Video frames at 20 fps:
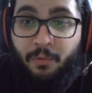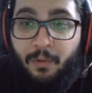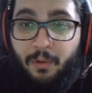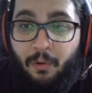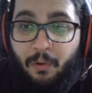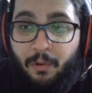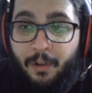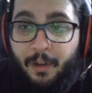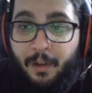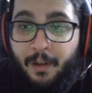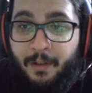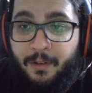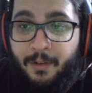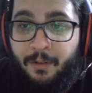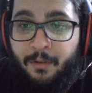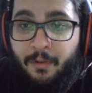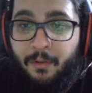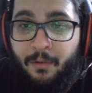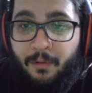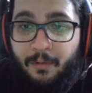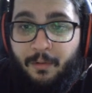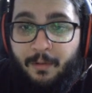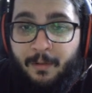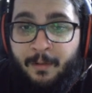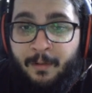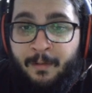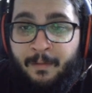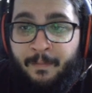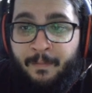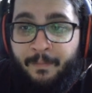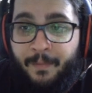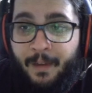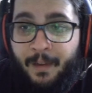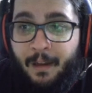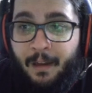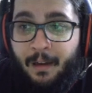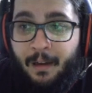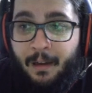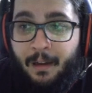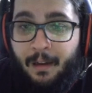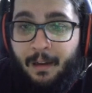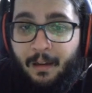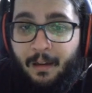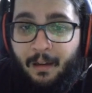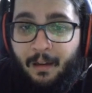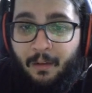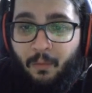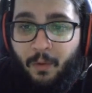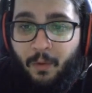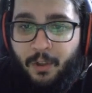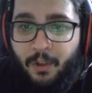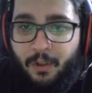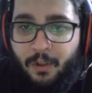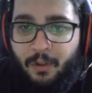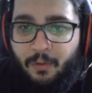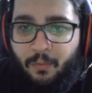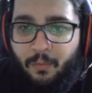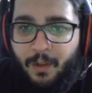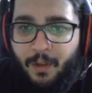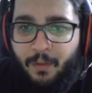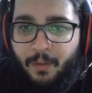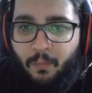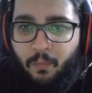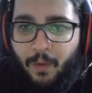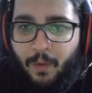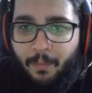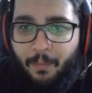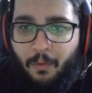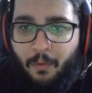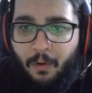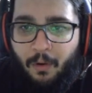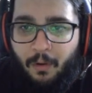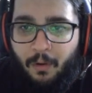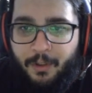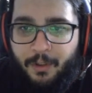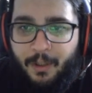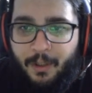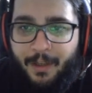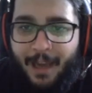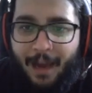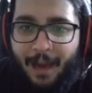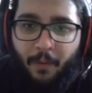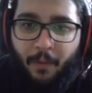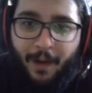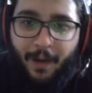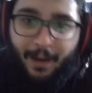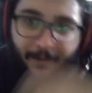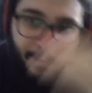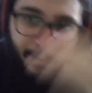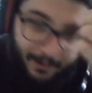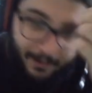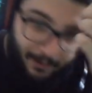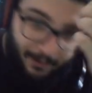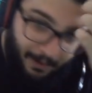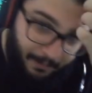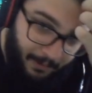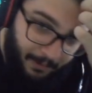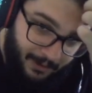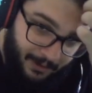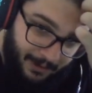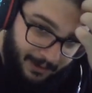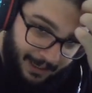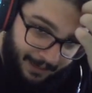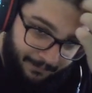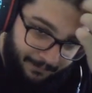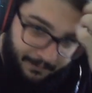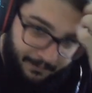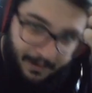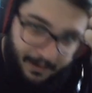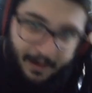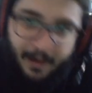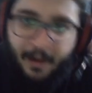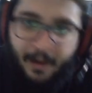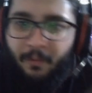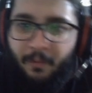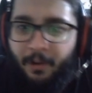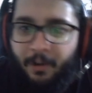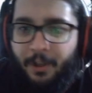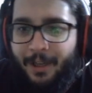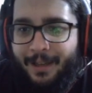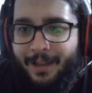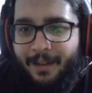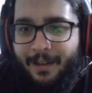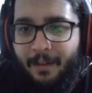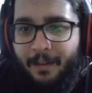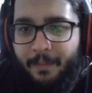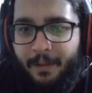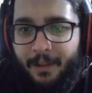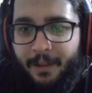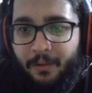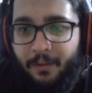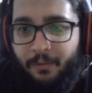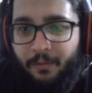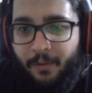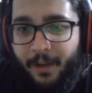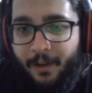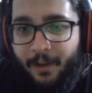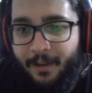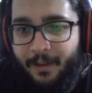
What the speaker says: Ordnance 2. What more? So yeah, we got Veteran Mostaf, which has the ability to trigger the